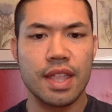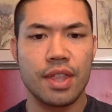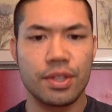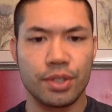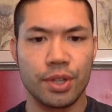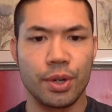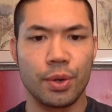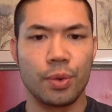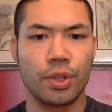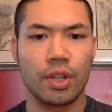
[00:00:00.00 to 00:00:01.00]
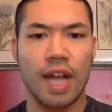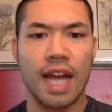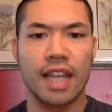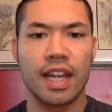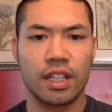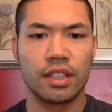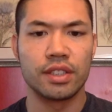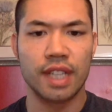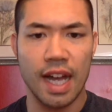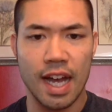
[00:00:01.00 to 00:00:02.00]
So you'll add that on
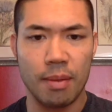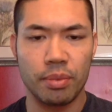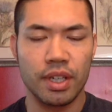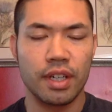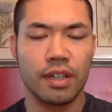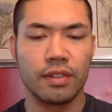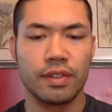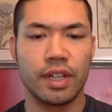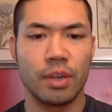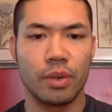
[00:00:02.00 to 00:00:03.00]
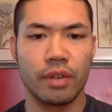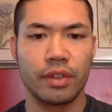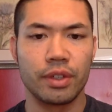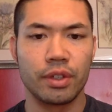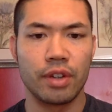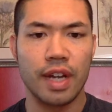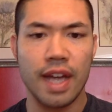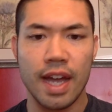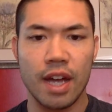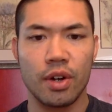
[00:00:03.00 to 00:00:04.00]
top of whatever you're doing right
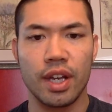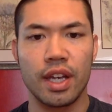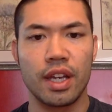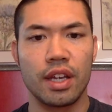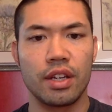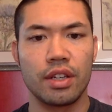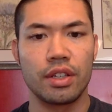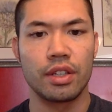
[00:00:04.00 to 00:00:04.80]
now, and